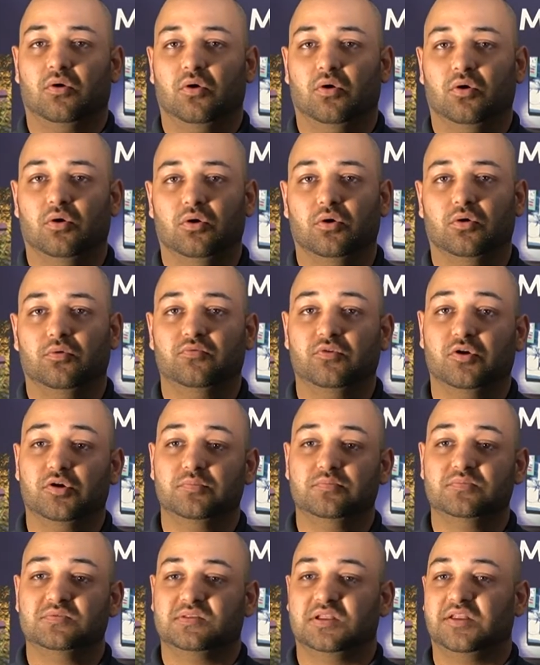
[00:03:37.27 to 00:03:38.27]
or
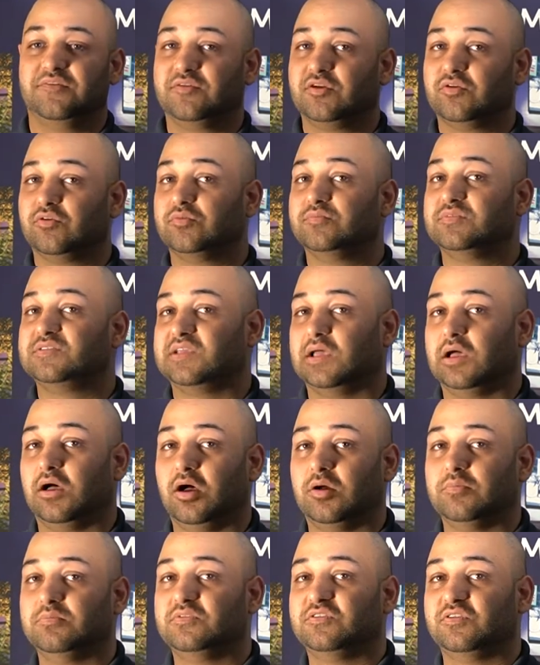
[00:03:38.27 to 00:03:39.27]
rooms, living rooms set
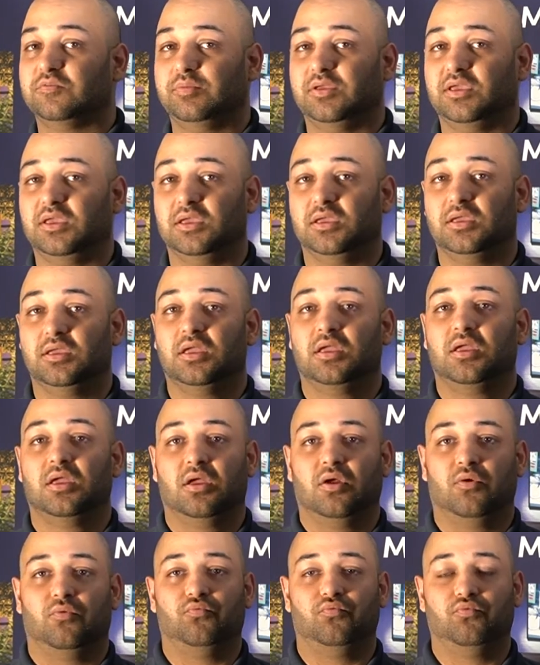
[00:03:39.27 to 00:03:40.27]
up to be
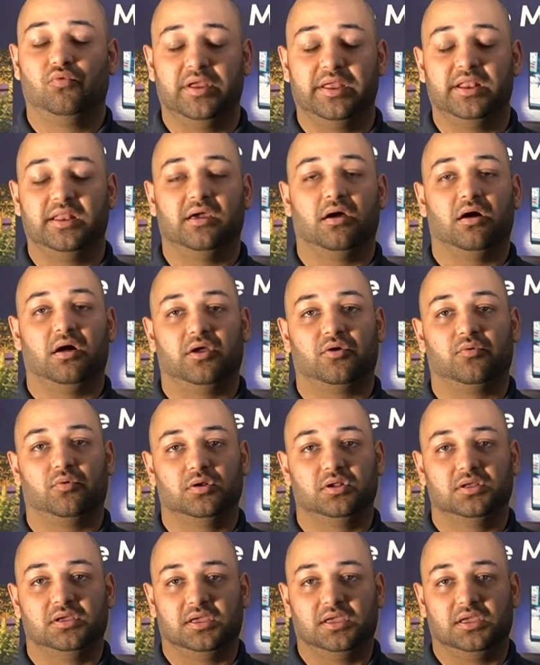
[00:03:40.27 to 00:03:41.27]
really high
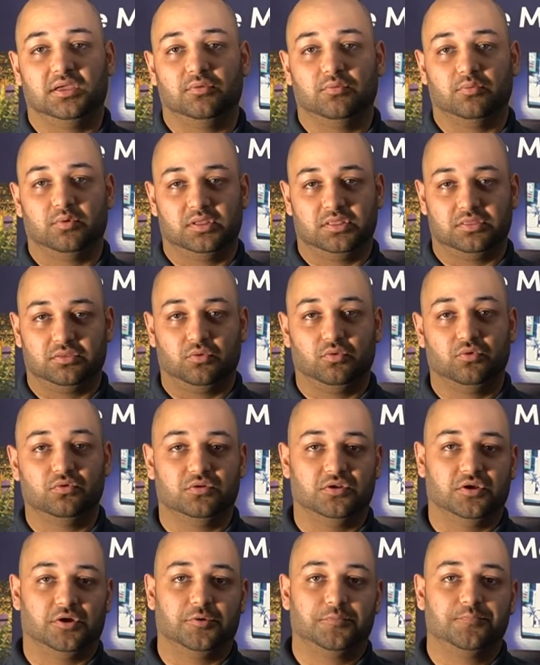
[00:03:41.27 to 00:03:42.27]
quality with
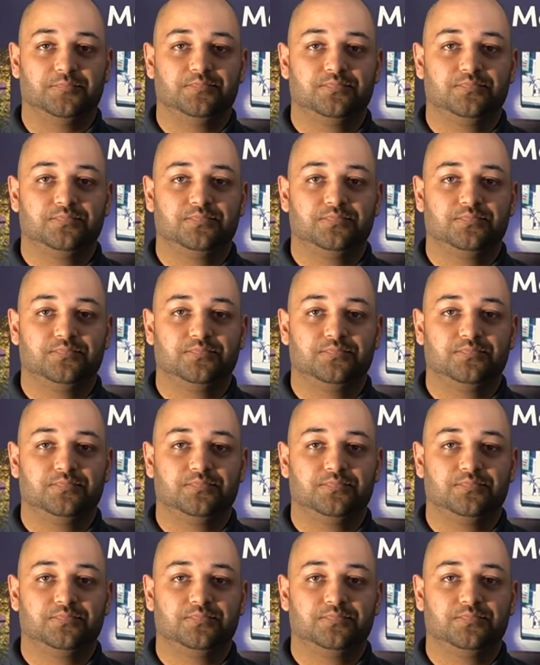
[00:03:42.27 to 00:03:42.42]
audio.